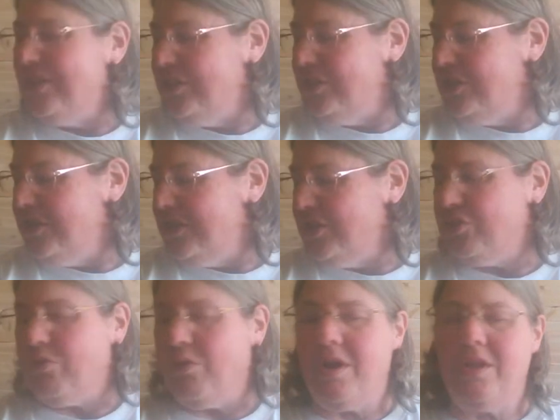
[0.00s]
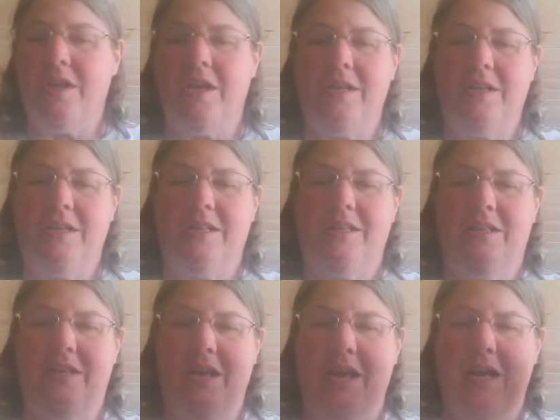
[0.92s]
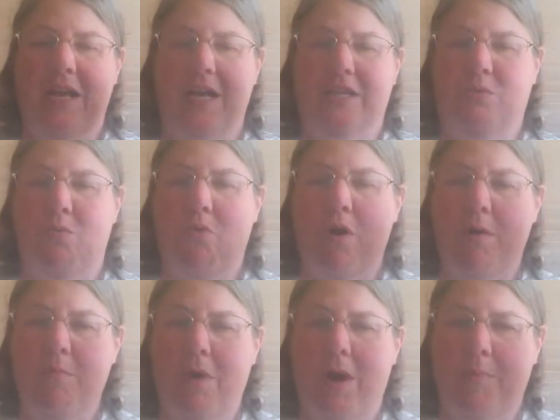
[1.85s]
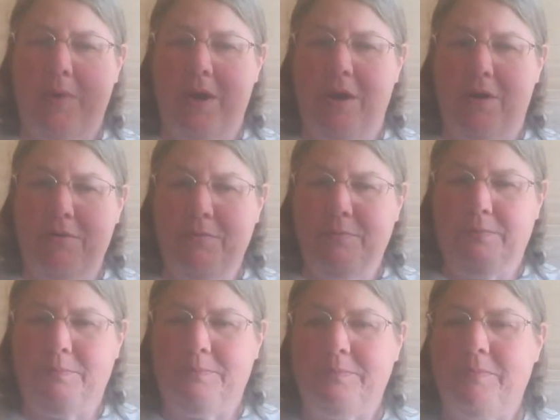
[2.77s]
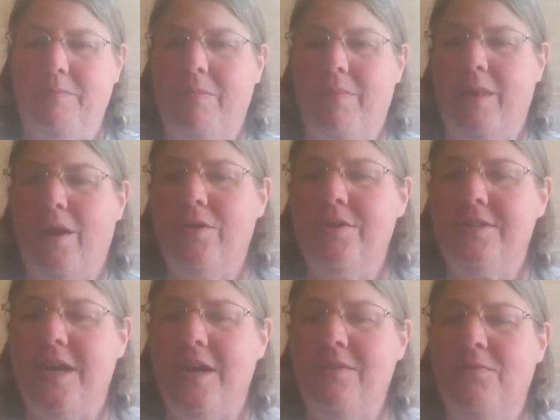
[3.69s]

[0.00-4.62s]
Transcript: she's enjoying that it's warm up here on the second